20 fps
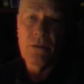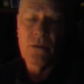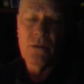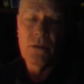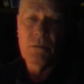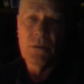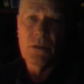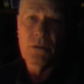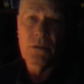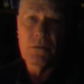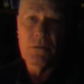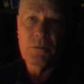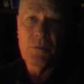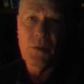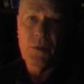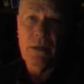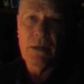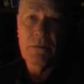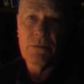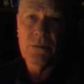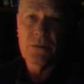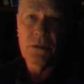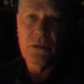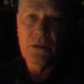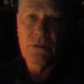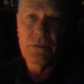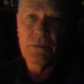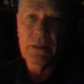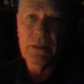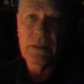hormonal problems
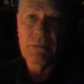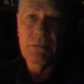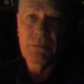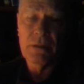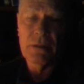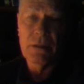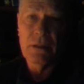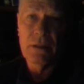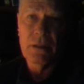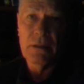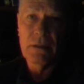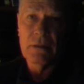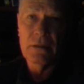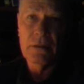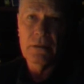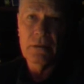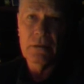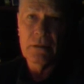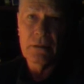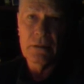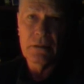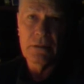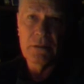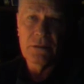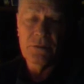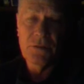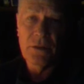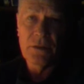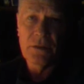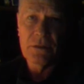all the way up the line,
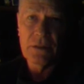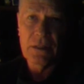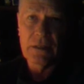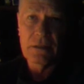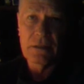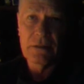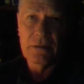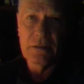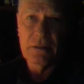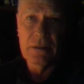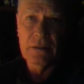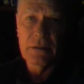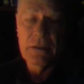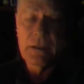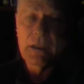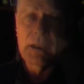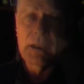as far as I can see.